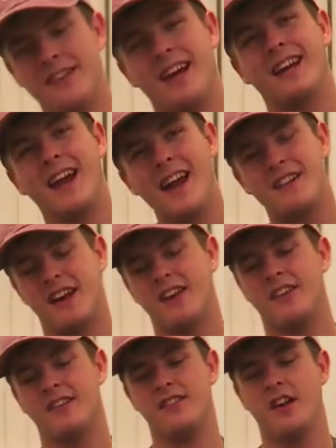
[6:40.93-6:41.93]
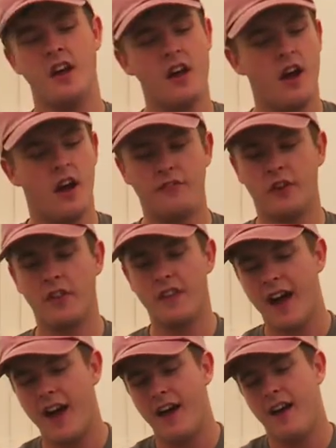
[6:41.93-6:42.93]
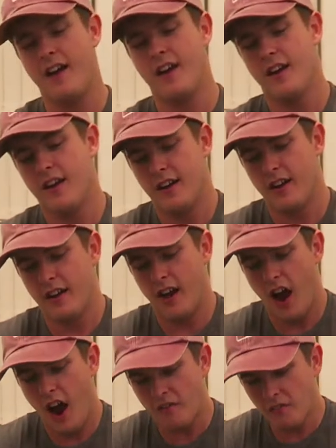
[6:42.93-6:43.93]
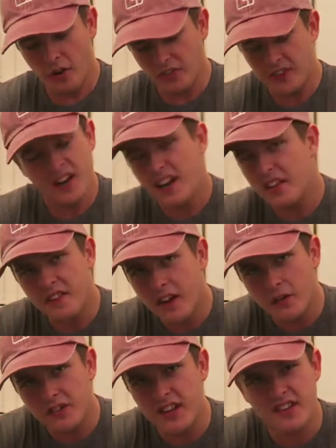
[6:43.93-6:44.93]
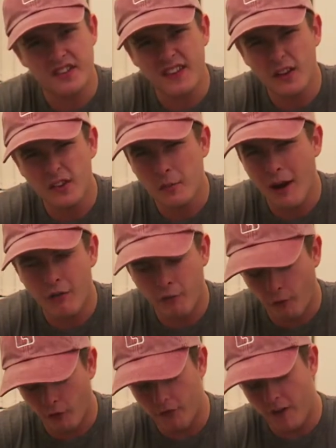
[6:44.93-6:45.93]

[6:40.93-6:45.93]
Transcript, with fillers: 10k challenge, I've done that. I've not done anything else since, and that was about four or